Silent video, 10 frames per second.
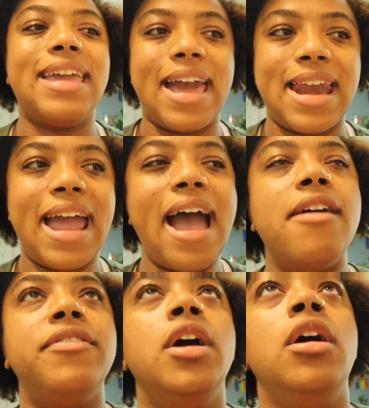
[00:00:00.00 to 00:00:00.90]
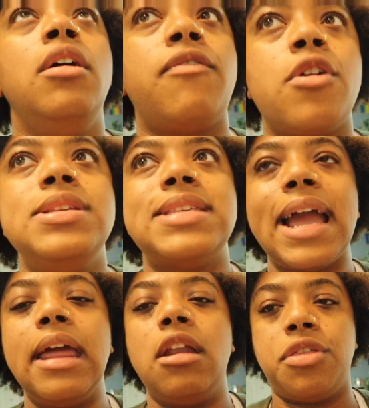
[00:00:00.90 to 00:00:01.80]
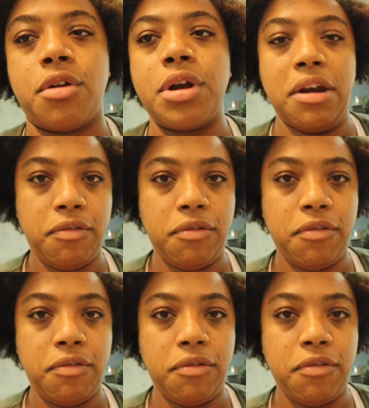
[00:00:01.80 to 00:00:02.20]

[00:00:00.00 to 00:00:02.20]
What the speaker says: Again, I have first, second, third,